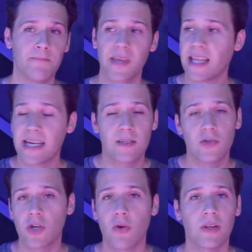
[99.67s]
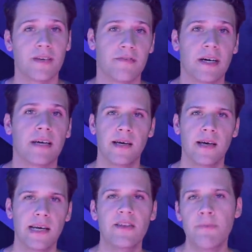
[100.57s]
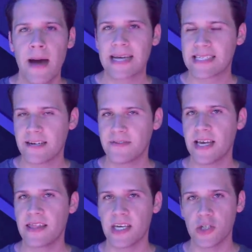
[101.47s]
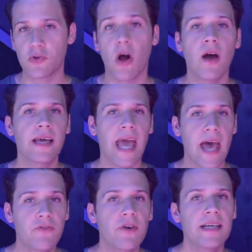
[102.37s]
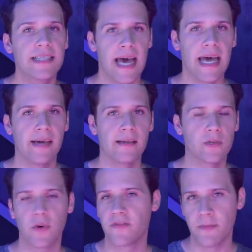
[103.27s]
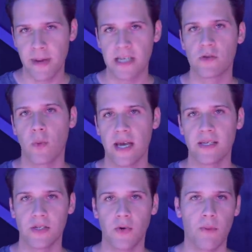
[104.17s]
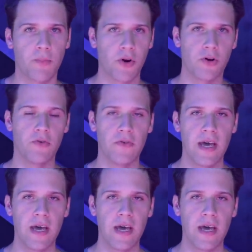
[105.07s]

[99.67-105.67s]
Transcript: and that's totally fine. In the past, I've said that drawing every day is one of the best ways to improve,